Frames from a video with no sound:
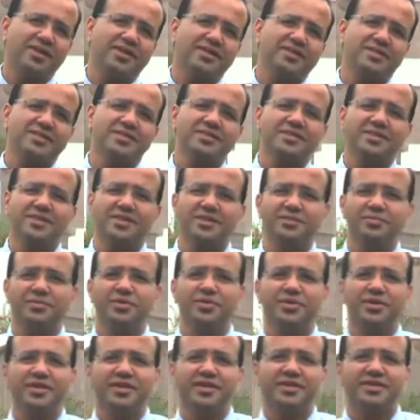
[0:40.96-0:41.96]
relations and
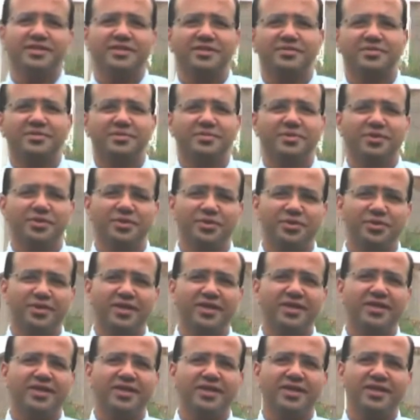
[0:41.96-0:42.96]
communications from the
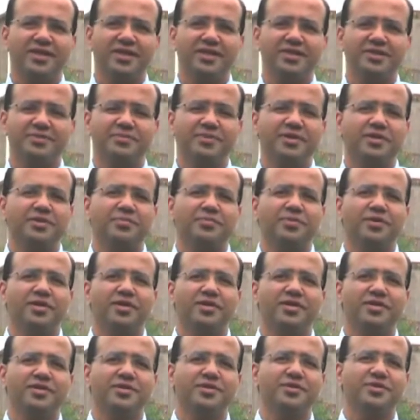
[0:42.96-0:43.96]
UK, Leeds
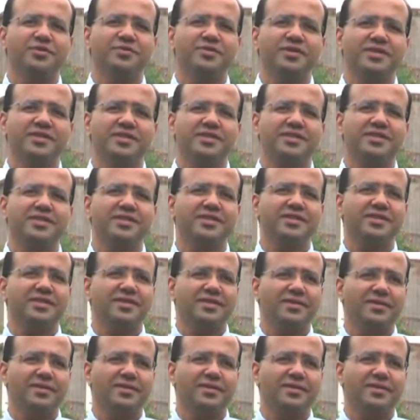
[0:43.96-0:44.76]
Metropolitan University.